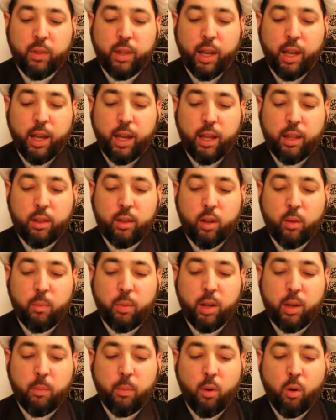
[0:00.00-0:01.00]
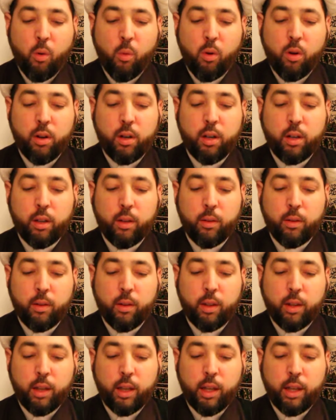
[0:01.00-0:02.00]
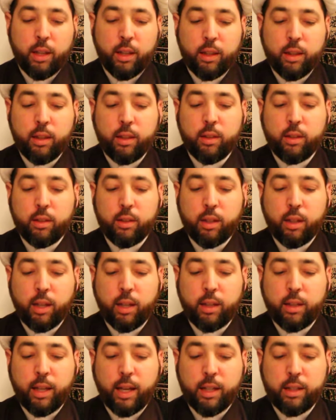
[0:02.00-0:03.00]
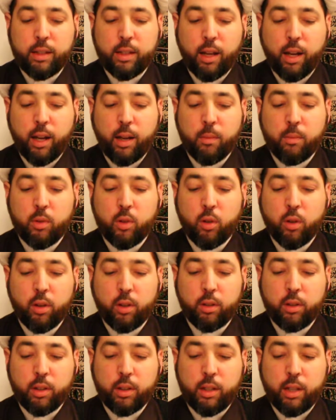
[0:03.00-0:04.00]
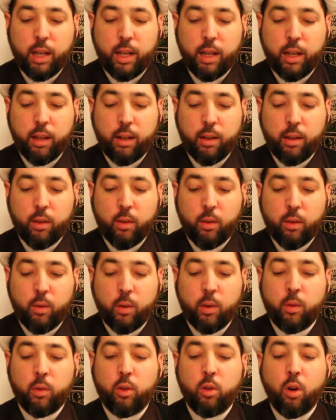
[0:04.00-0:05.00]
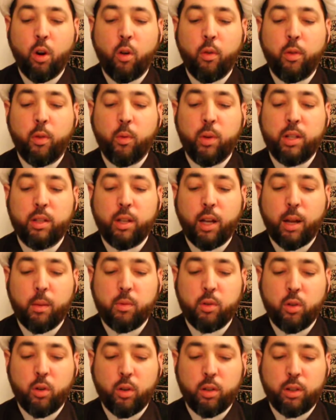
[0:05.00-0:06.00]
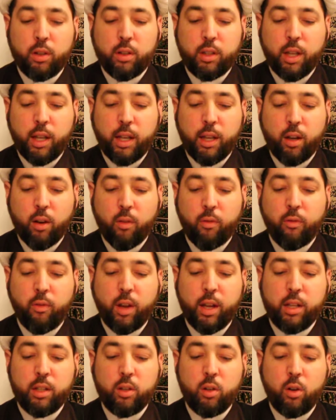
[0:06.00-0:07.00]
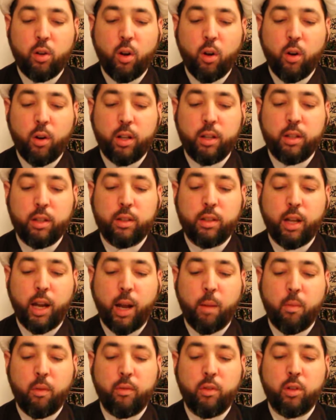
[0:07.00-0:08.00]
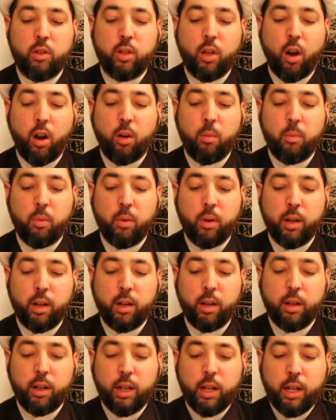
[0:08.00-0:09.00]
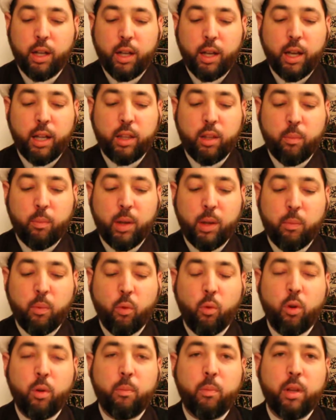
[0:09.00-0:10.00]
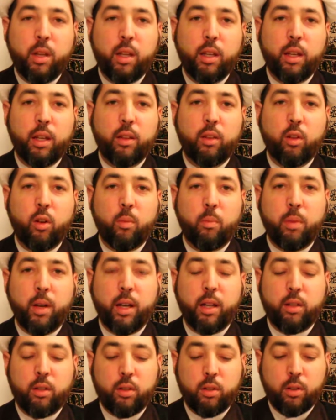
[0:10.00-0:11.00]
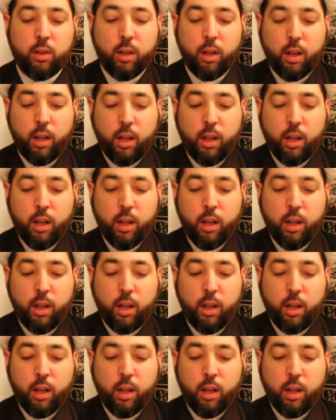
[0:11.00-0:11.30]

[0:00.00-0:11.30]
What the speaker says: and the people would in that time during the day, it would glow 3 times during the day. Her face glowed at the time of the dawn prayer, and the people would be in their beds,